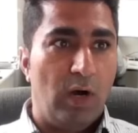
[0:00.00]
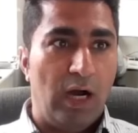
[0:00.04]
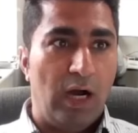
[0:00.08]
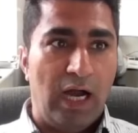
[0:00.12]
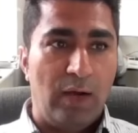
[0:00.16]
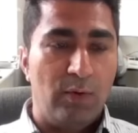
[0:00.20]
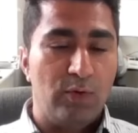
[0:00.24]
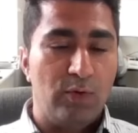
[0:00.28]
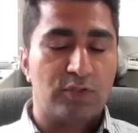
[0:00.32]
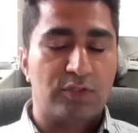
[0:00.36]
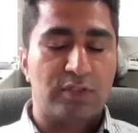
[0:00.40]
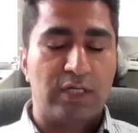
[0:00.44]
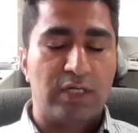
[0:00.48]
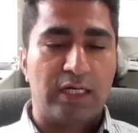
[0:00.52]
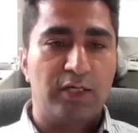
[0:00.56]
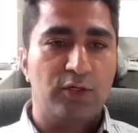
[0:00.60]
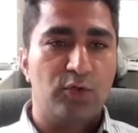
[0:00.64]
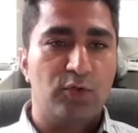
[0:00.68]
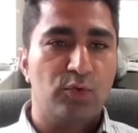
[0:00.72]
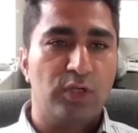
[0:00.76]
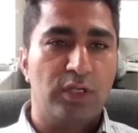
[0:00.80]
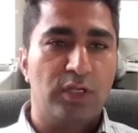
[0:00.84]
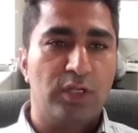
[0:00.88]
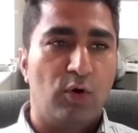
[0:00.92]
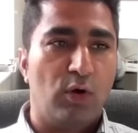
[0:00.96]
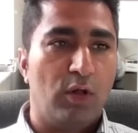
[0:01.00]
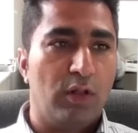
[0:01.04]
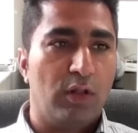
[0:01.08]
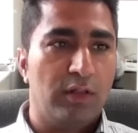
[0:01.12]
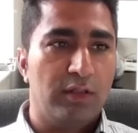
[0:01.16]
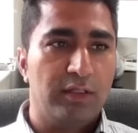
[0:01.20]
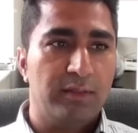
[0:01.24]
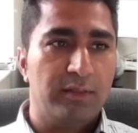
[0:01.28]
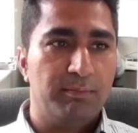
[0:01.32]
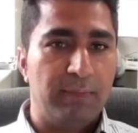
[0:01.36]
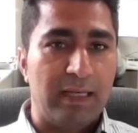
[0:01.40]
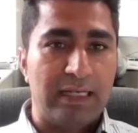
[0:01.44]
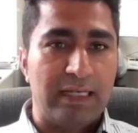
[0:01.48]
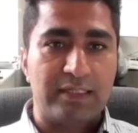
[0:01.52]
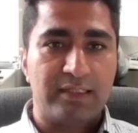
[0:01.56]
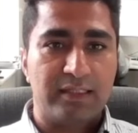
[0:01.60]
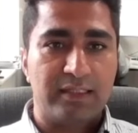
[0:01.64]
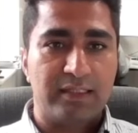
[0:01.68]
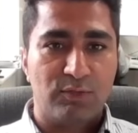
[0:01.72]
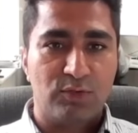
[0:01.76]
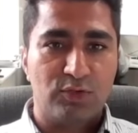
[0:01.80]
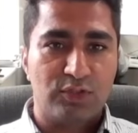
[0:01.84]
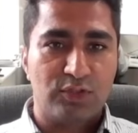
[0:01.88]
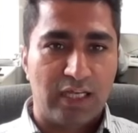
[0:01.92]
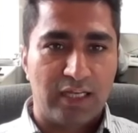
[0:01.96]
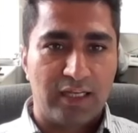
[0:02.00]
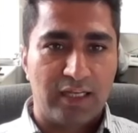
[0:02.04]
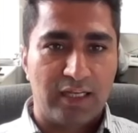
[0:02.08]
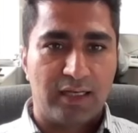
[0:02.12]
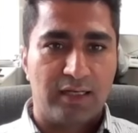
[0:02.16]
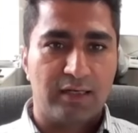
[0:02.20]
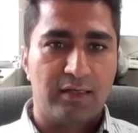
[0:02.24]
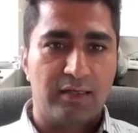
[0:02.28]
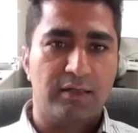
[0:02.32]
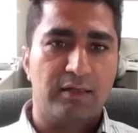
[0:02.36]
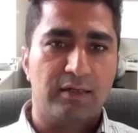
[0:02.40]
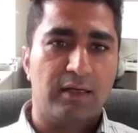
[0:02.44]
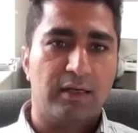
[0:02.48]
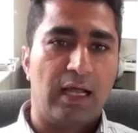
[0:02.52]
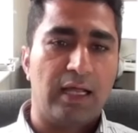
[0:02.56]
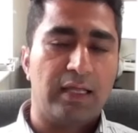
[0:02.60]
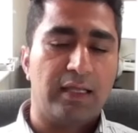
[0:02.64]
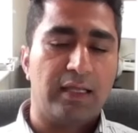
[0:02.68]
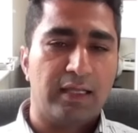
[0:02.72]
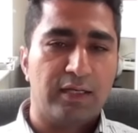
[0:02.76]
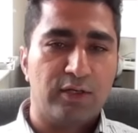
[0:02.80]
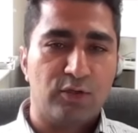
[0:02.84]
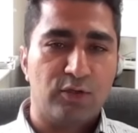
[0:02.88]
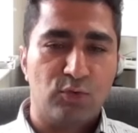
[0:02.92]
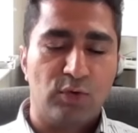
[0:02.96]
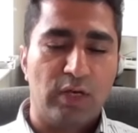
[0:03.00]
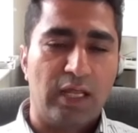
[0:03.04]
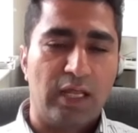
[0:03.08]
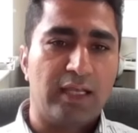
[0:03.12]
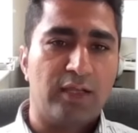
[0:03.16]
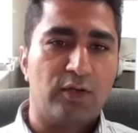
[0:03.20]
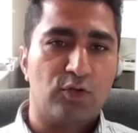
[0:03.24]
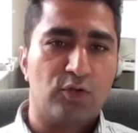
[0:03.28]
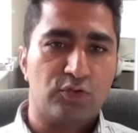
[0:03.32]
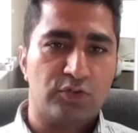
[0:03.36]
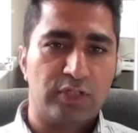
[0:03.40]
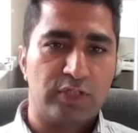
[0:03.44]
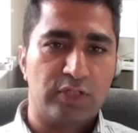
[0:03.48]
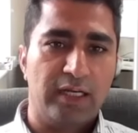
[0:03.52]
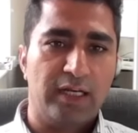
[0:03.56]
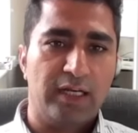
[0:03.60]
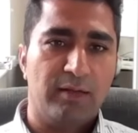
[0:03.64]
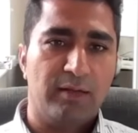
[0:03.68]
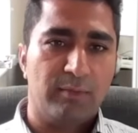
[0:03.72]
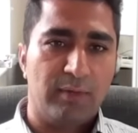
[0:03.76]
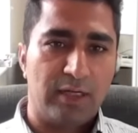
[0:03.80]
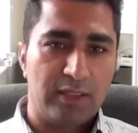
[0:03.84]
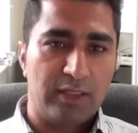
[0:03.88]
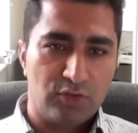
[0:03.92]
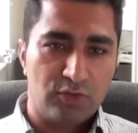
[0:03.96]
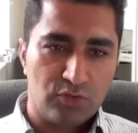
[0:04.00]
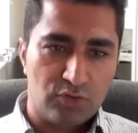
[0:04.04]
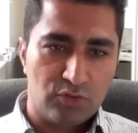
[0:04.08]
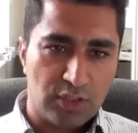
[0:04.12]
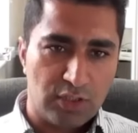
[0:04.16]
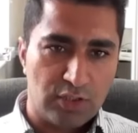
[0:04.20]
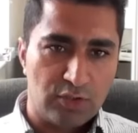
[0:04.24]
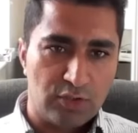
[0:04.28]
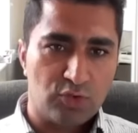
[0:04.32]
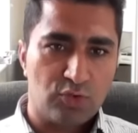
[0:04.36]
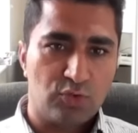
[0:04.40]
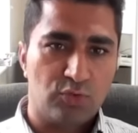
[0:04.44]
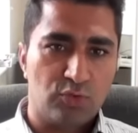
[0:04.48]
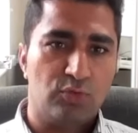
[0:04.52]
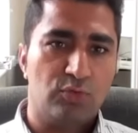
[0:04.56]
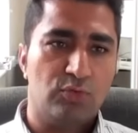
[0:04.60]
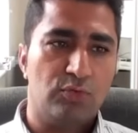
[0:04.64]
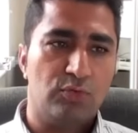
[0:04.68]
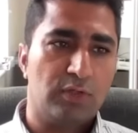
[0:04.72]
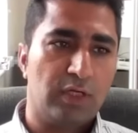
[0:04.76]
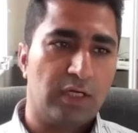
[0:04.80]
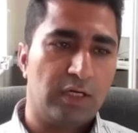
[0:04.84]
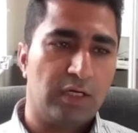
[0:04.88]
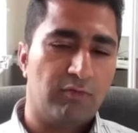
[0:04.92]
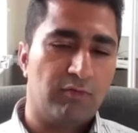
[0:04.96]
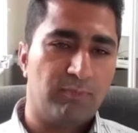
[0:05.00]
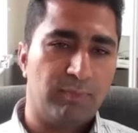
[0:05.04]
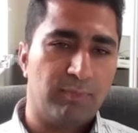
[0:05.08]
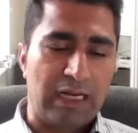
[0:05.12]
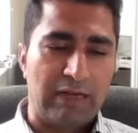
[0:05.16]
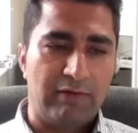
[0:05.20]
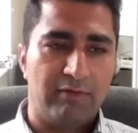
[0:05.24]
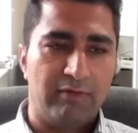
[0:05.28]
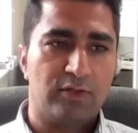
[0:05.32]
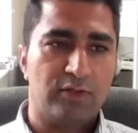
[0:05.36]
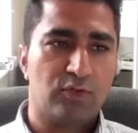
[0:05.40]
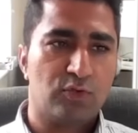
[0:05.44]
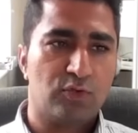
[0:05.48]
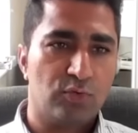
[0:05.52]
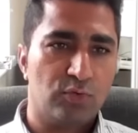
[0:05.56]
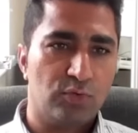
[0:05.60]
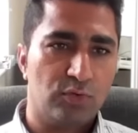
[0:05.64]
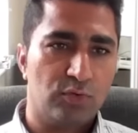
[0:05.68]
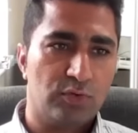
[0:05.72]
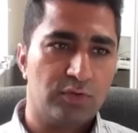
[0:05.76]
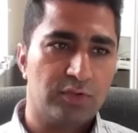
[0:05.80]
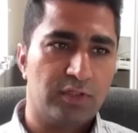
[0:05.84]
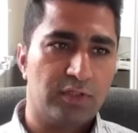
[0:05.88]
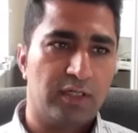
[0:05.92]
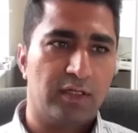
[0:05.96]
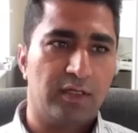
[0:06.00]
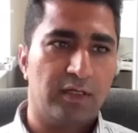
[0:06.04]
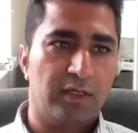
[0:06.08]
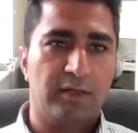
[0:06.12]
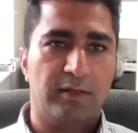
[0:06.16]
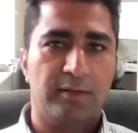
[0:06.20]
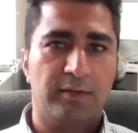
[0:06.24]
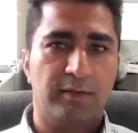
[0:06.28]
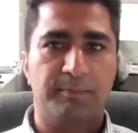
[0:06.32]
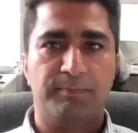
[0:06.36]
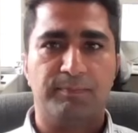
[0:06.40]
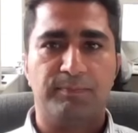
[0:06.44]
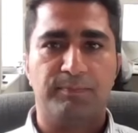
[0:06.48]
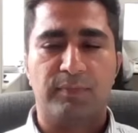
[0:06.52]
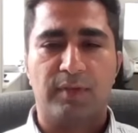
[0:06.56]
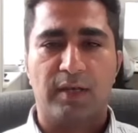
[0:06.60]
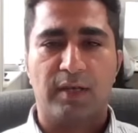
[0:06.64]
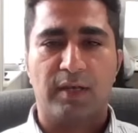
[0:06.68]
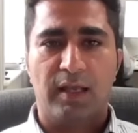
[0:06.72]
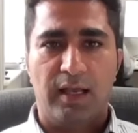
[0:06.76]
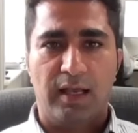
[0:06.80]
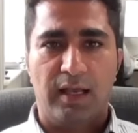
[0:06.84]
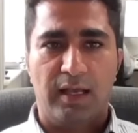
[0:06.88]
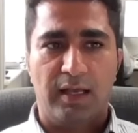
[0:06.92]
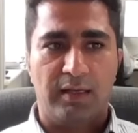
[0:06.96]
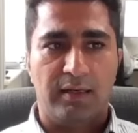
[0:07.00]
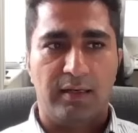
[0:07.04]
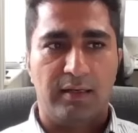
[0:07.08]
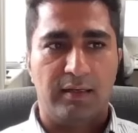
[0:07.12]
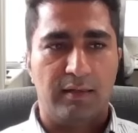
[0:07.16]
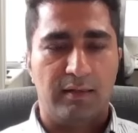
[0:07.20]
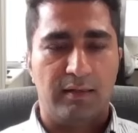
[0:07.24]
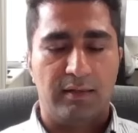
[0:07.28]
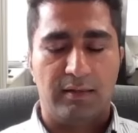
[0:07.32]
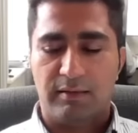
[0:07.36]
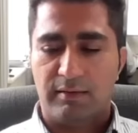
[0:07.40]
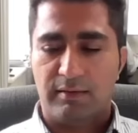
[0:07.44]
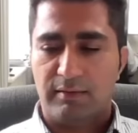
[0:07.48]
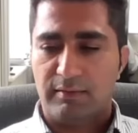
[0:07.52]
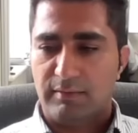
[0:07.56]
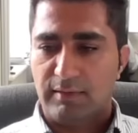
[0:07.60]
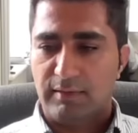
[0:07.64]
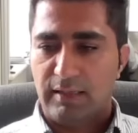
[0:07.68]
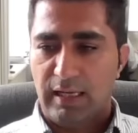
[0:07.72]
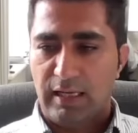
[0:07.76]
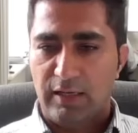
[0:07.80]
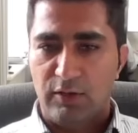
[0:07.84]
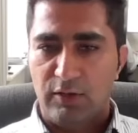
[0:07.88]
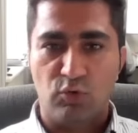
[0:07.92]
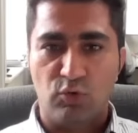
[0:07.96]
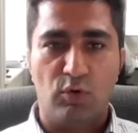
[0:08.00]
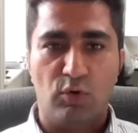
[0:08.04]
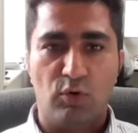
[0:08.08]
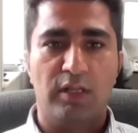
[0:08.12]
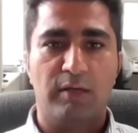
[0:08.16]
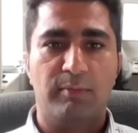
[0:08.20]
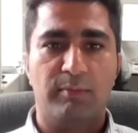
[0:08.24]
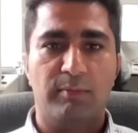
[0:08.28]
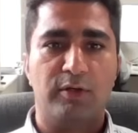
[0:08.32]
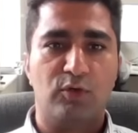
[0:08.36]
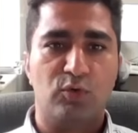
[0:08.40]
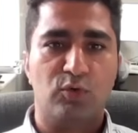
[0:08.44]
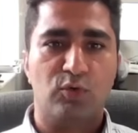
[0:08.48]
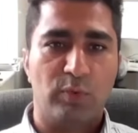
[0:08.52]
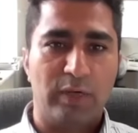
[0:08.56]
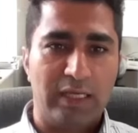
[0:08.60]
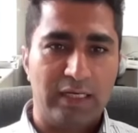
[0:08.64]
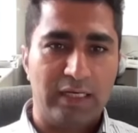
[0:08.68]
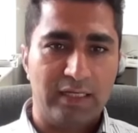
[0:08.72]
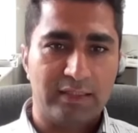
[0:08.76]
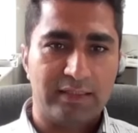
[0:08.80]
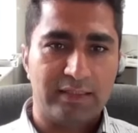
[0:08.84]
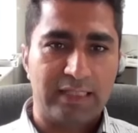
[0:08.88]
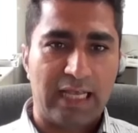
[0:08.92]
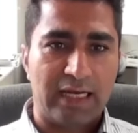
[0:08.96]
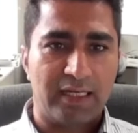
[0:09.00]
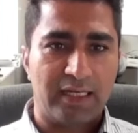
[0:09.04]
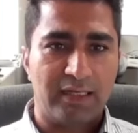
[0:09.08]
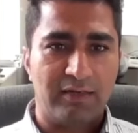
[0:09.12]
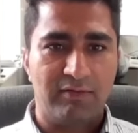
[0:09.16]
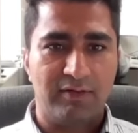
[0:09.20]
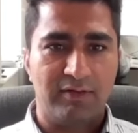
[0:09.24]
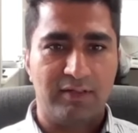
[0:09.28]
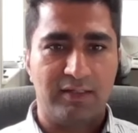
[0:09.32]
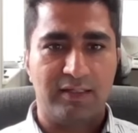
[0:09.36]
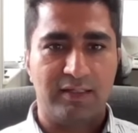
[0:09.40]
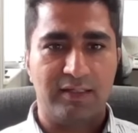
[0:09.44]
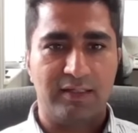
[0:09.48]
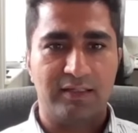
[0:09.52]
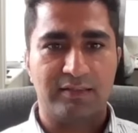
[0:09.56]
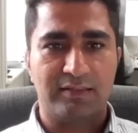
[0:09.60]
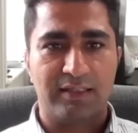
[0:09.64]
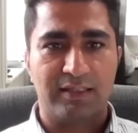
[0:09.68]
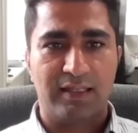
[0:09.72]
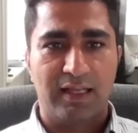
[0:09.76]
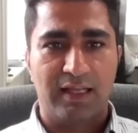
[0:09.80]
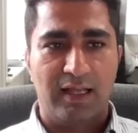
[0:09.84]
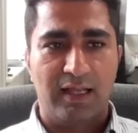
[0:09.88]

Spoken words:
I was started doing all the best thing which I can do, like, you know, sending my kids to kind of private schools and enroll them into various activities.